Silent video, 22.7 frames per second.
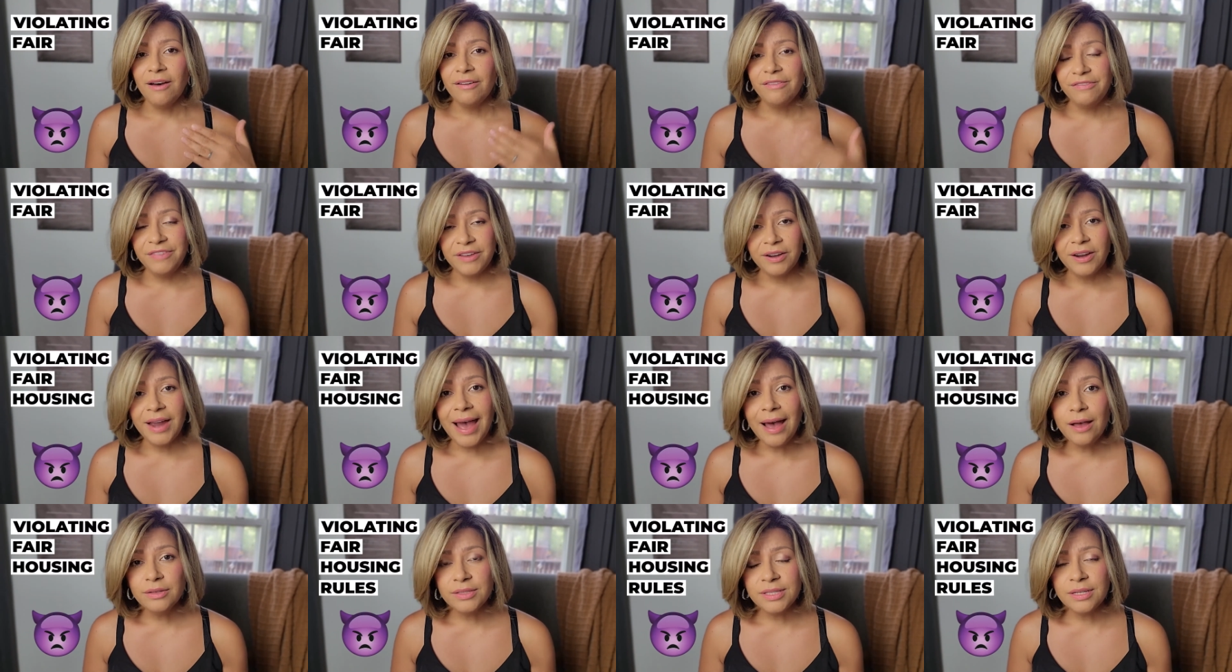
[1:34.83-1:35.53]
fair
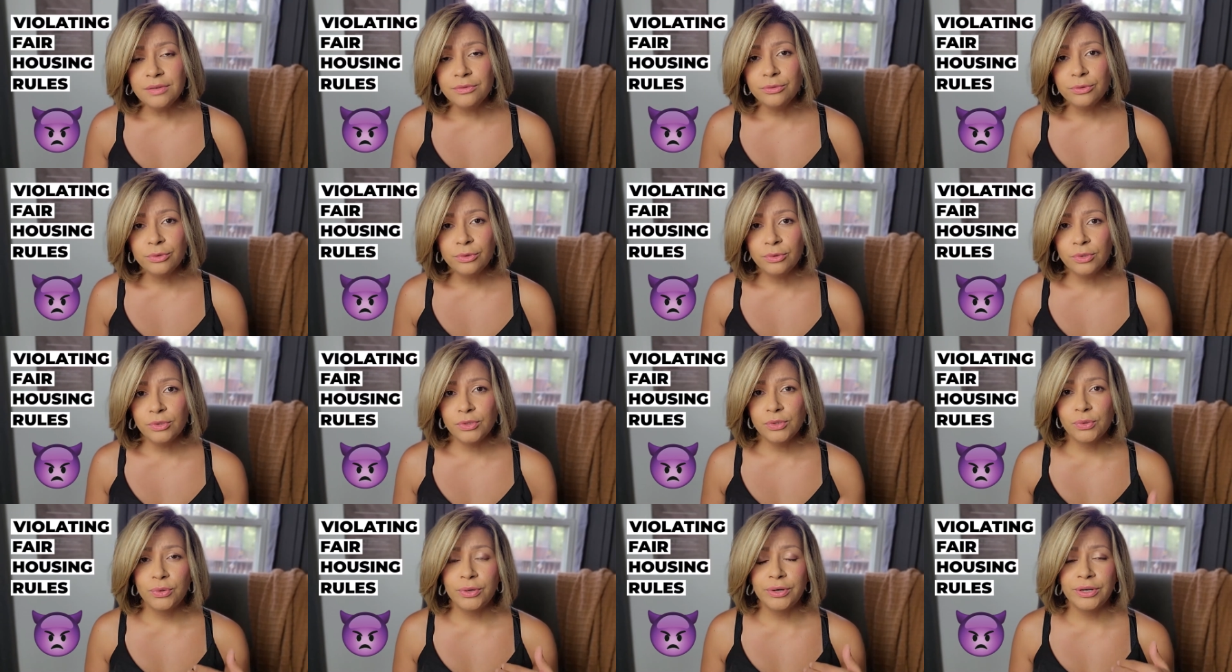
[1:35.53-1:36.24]
housing
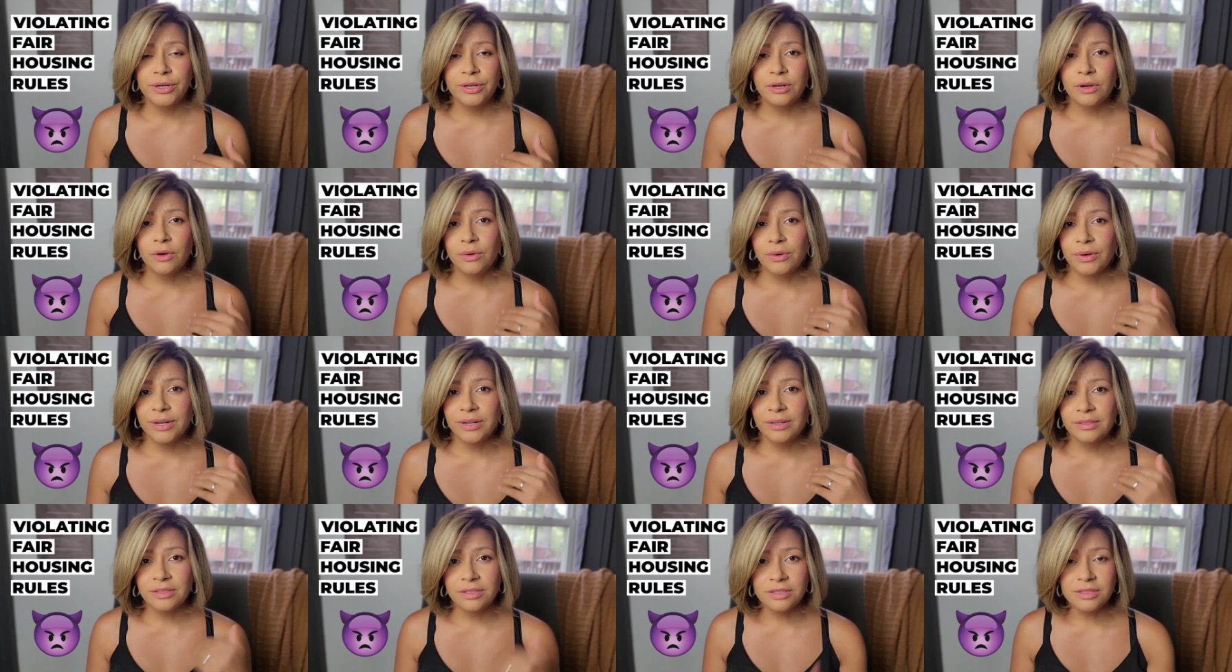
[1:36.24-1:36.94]
rules
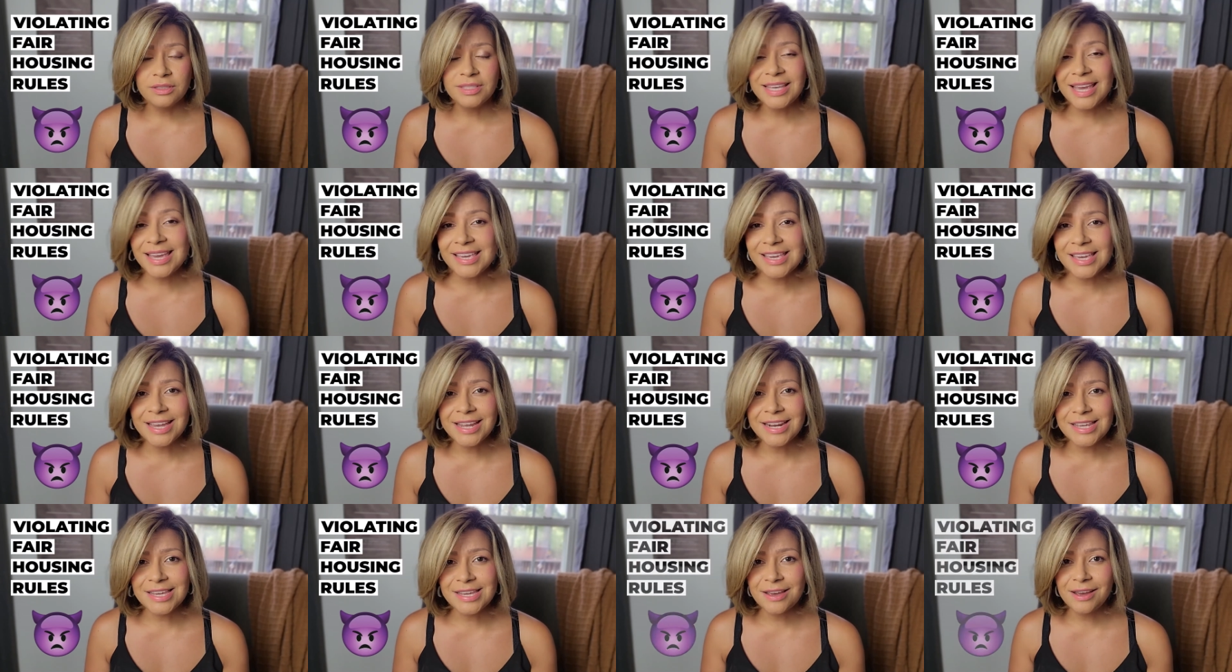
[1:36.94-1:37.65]
or taking
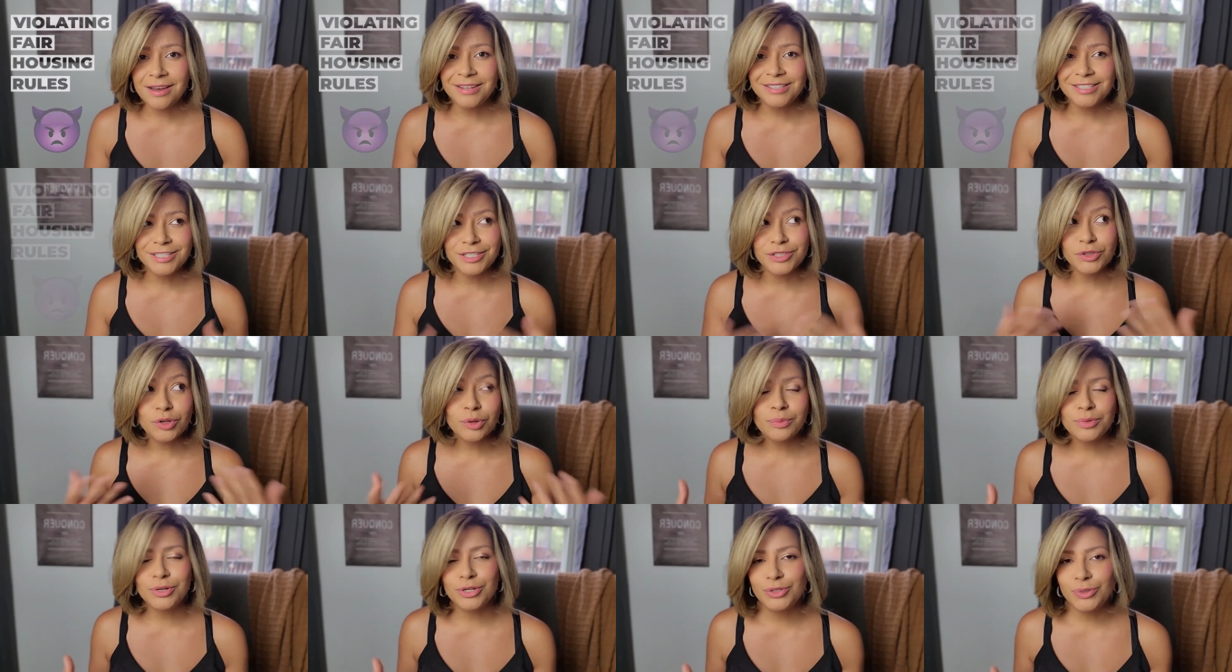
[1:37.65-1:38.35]
any
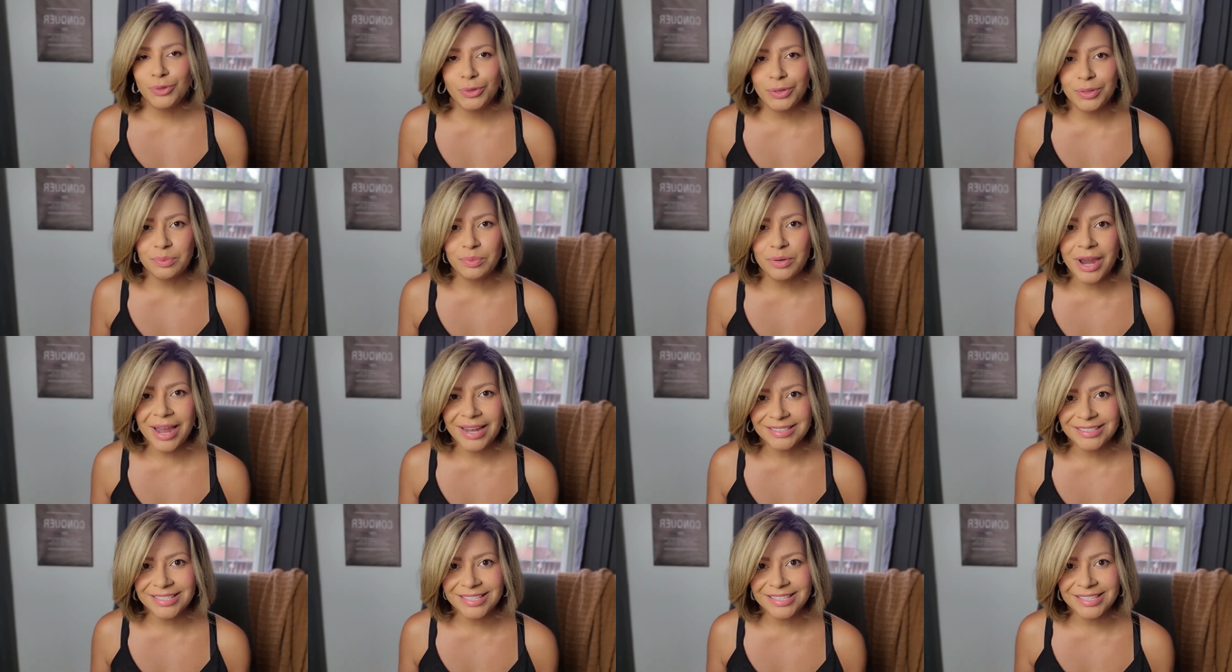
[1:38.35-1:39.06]
discriminatory
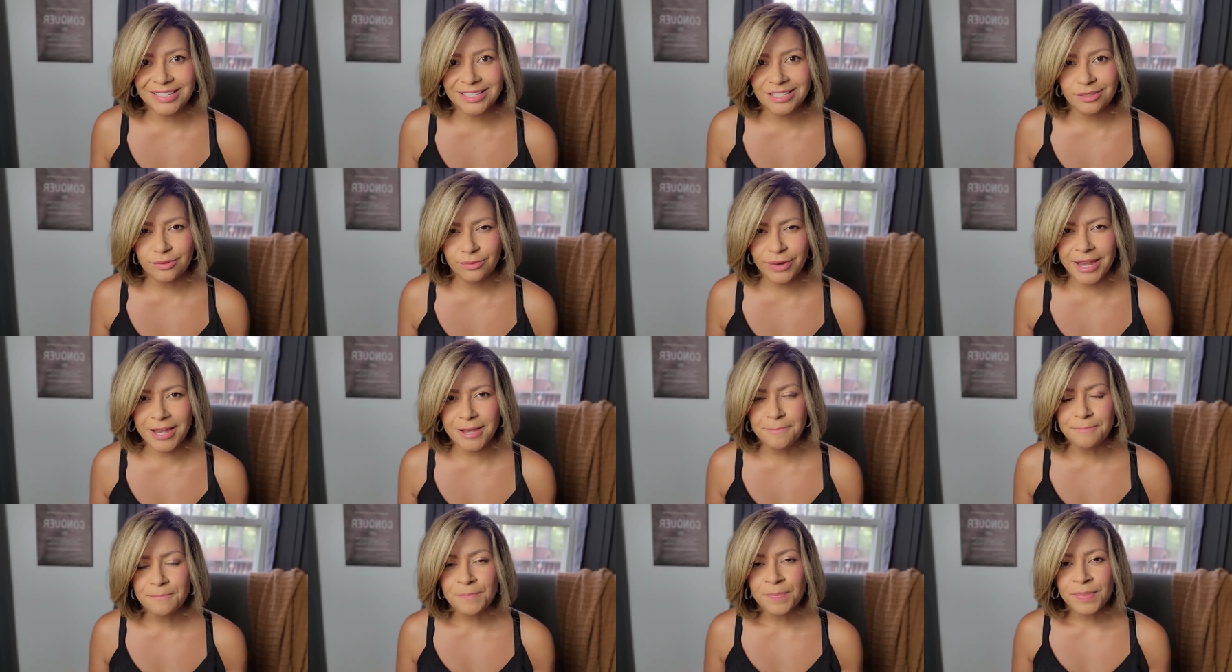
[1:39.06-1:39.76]
practices,
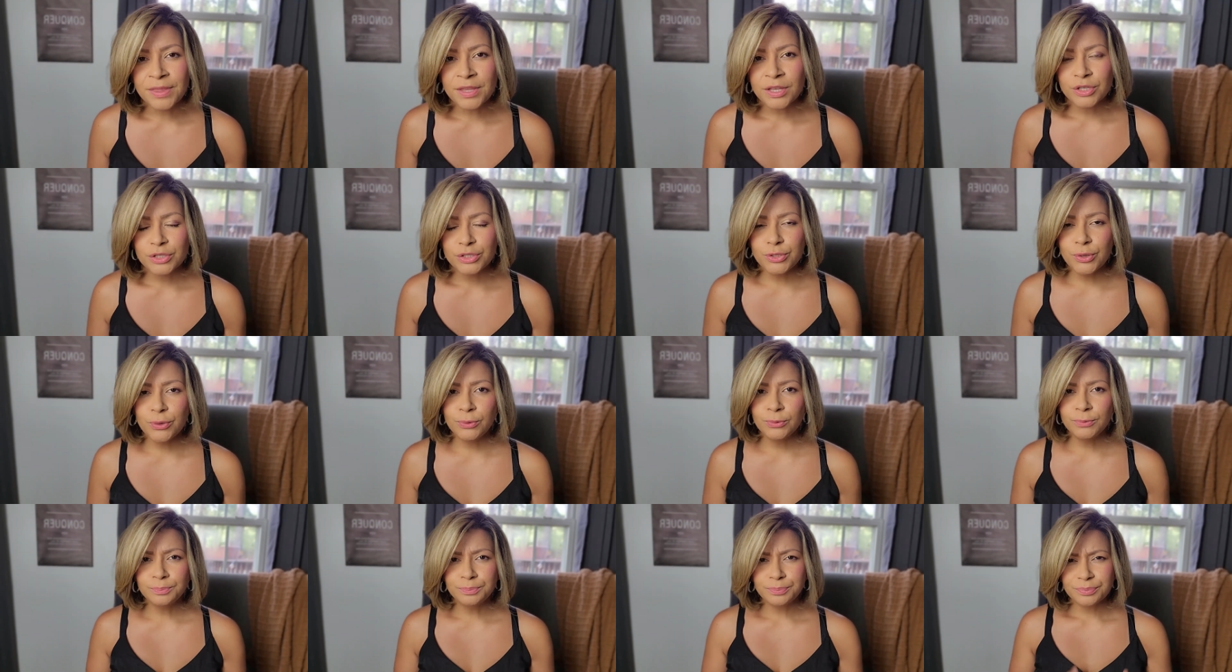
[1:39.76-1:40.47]
right?
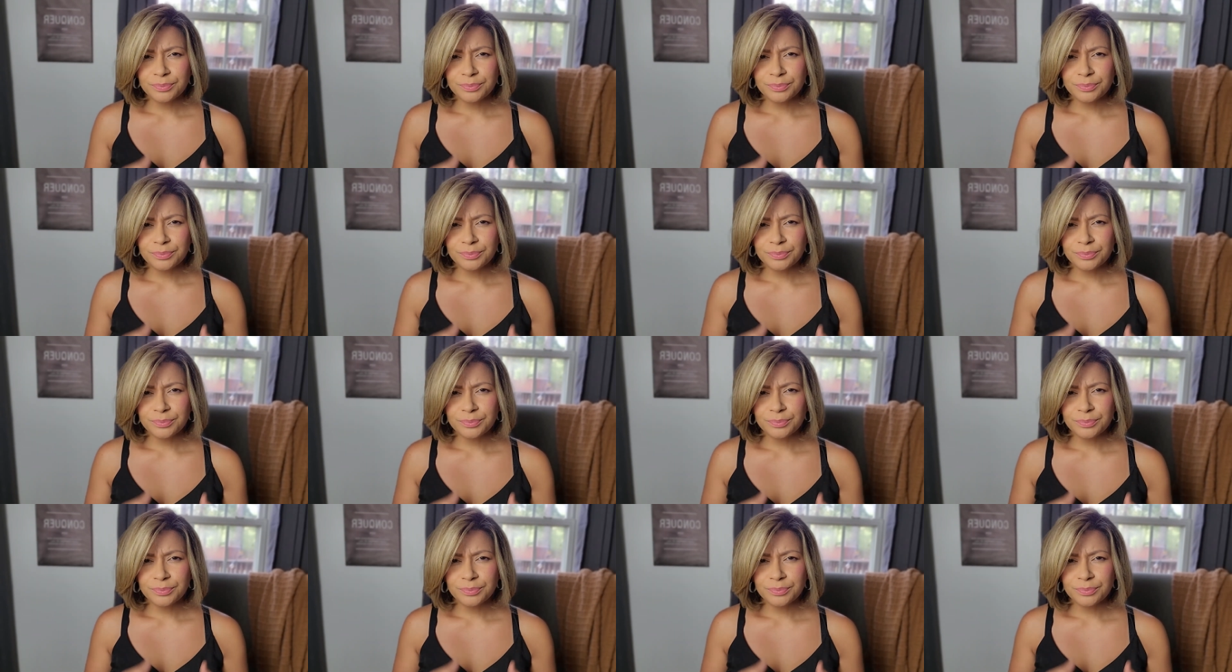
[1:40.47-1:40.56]
So